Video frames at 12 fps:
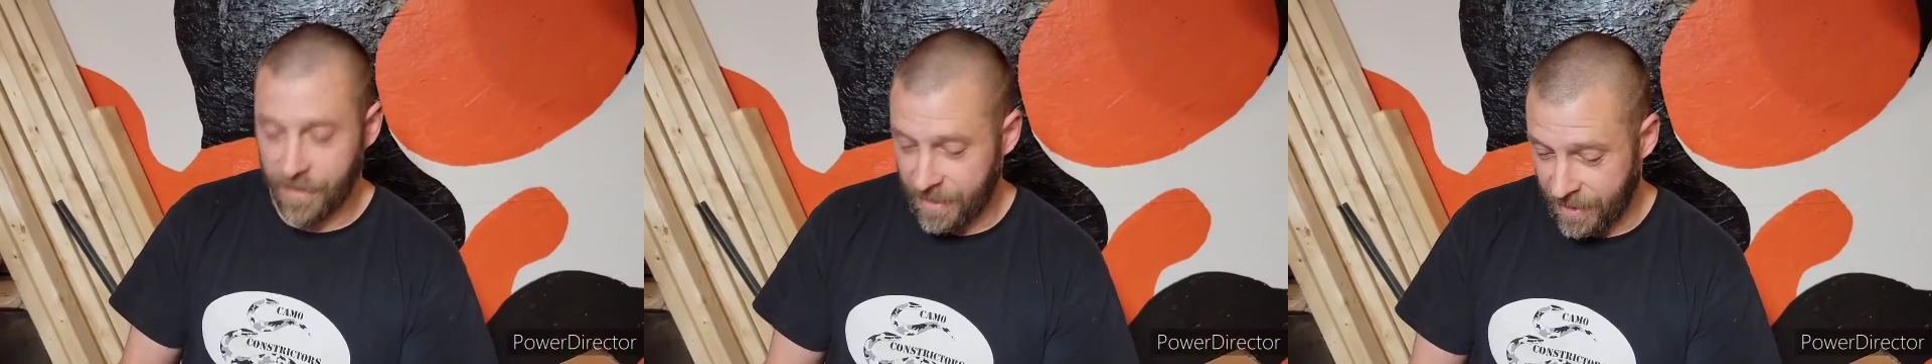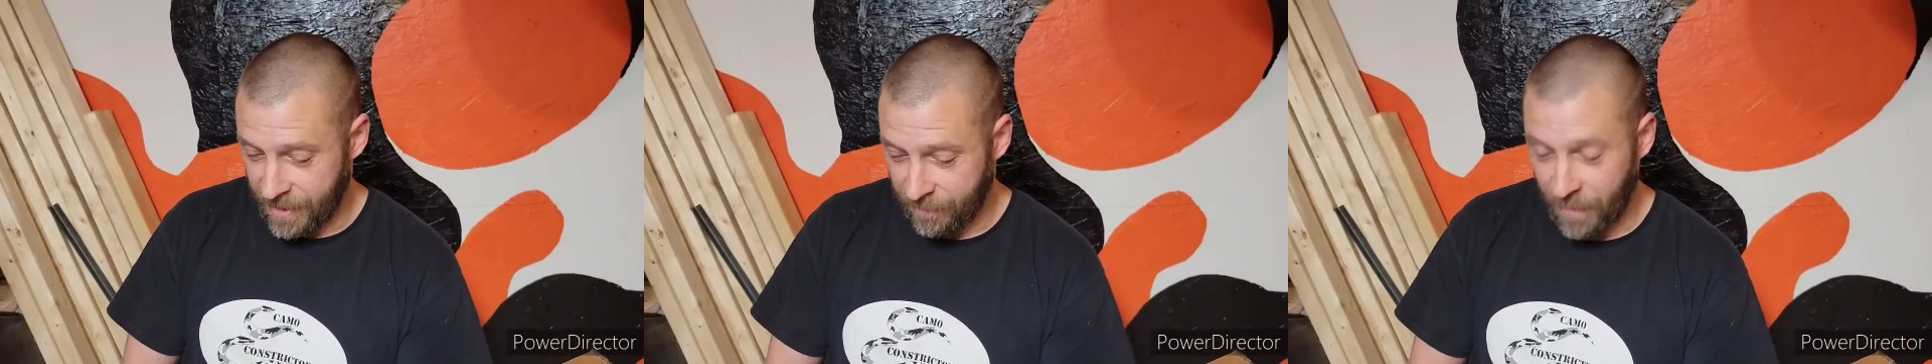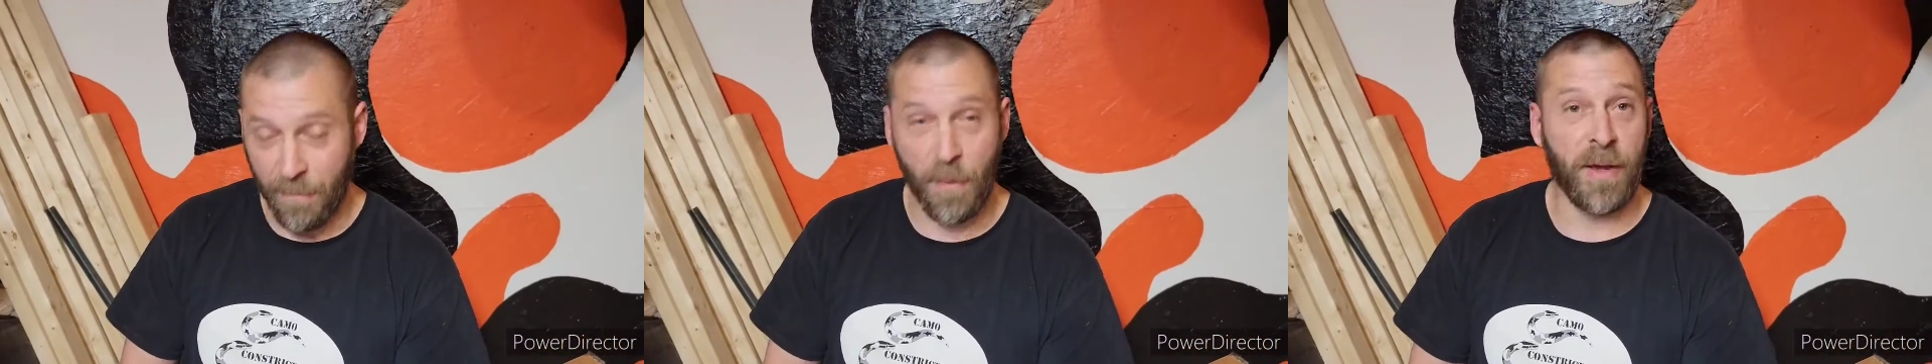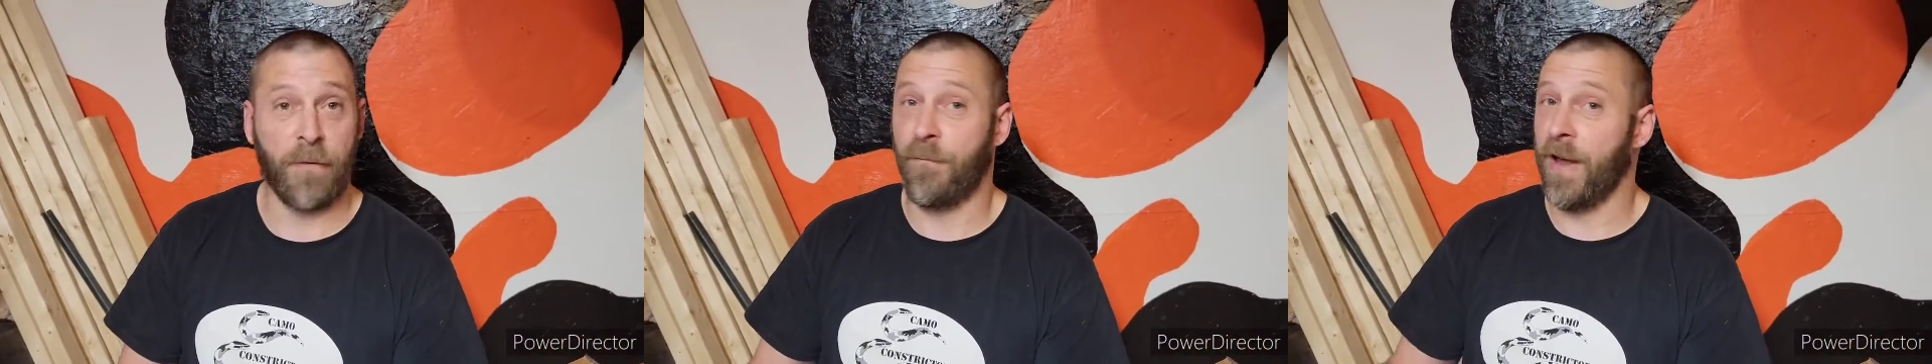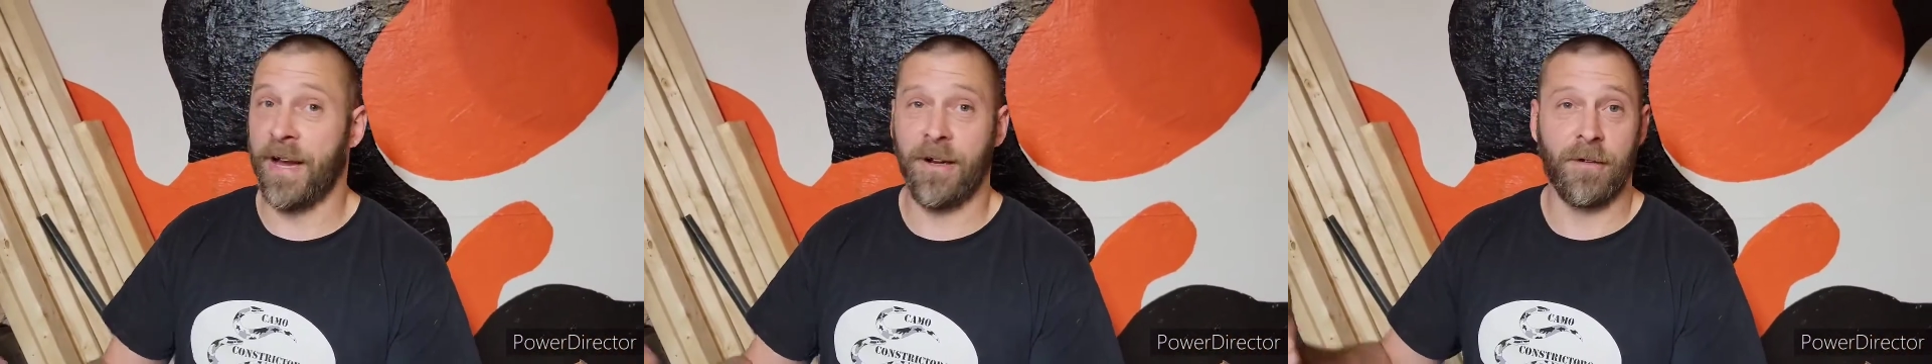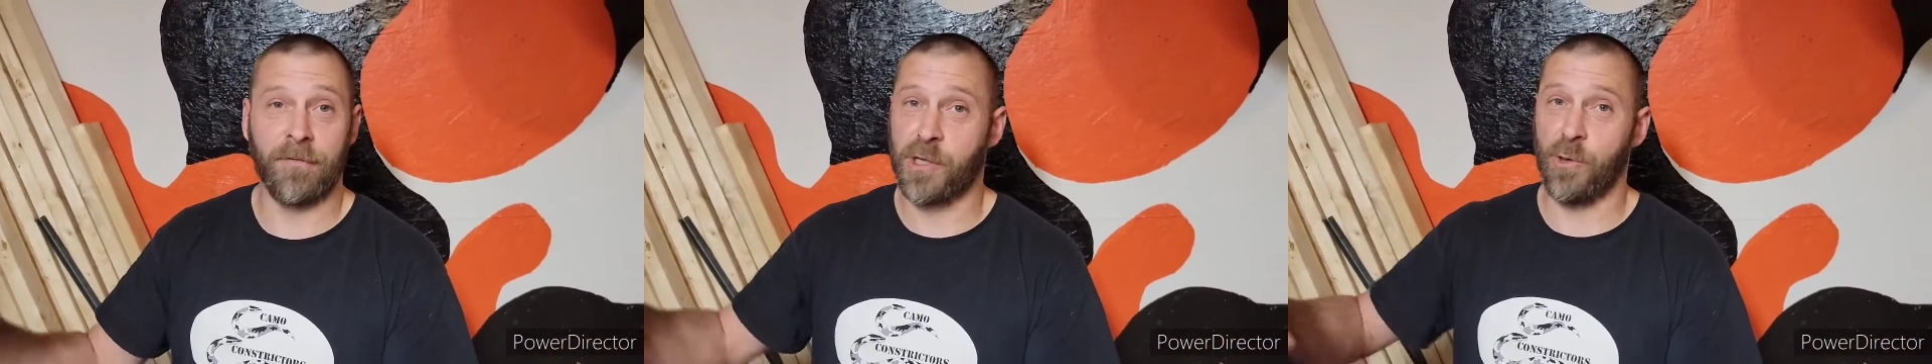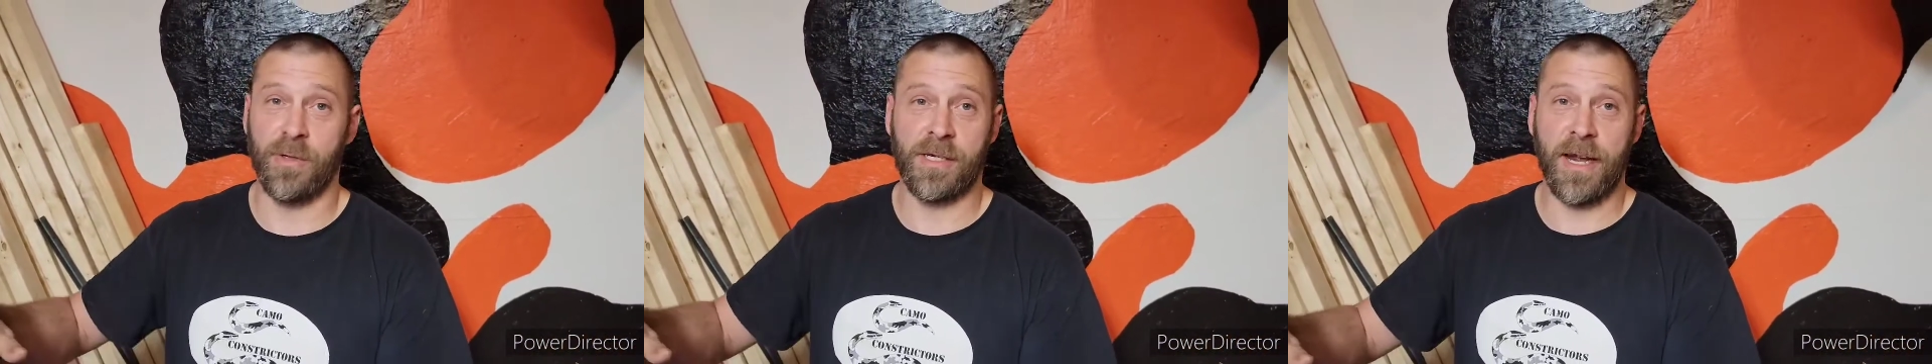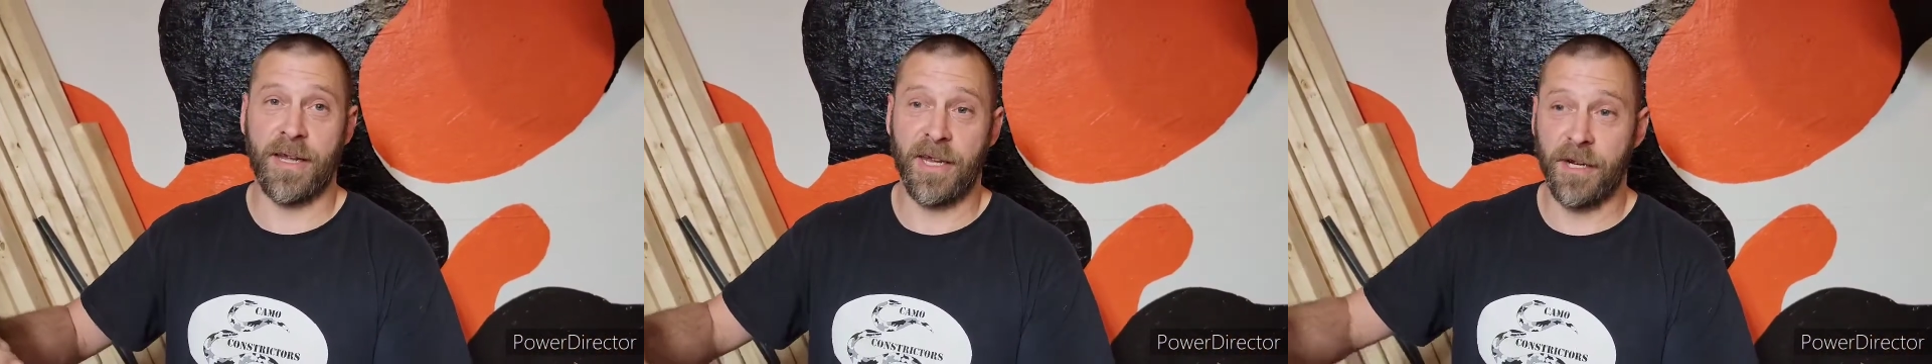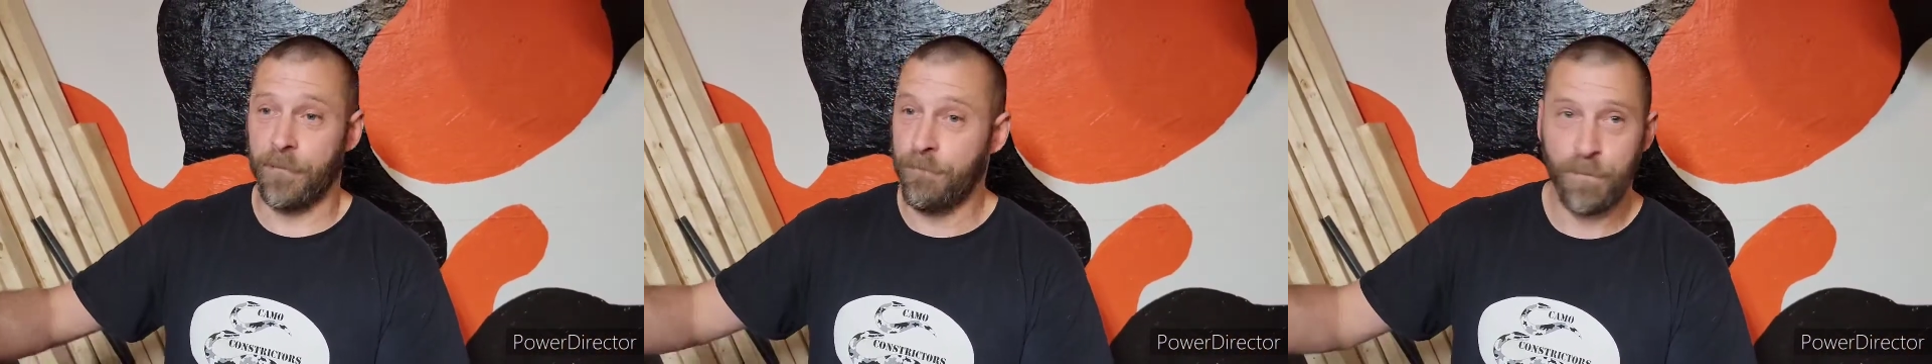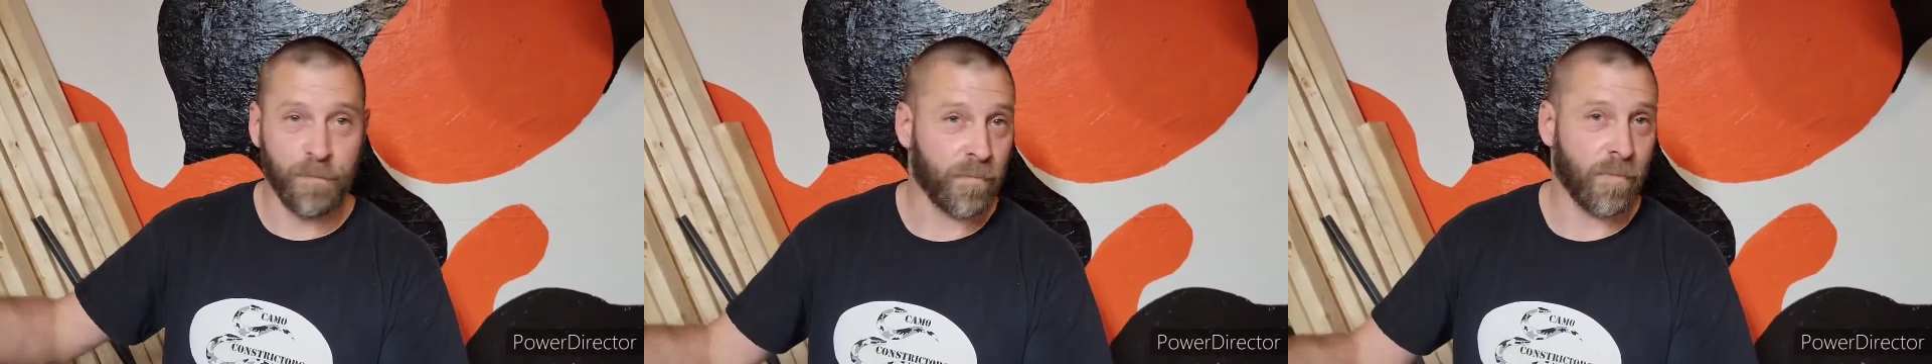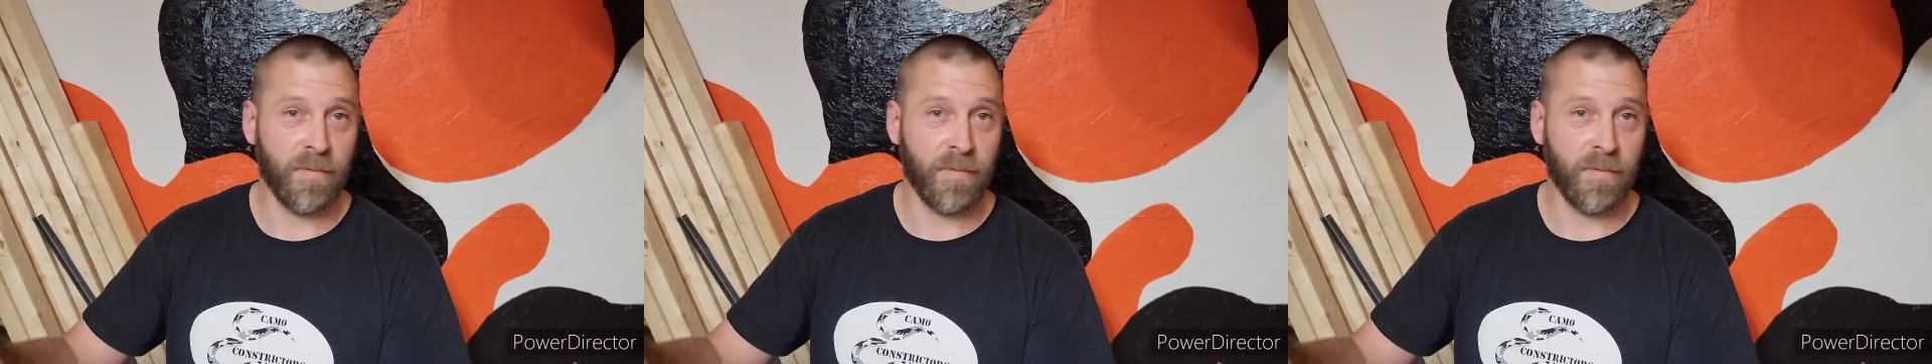Um, I'm a big fan of as soon as I get them,